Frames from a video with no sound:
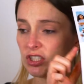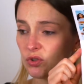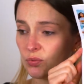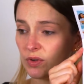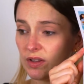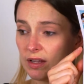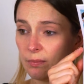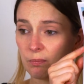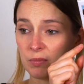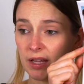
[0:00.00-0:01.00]
which is a
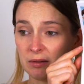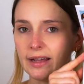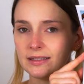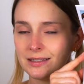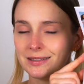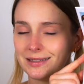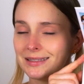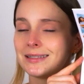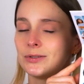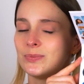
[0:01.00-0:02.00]
really bright,
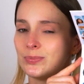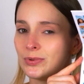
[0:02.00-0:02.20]
this is a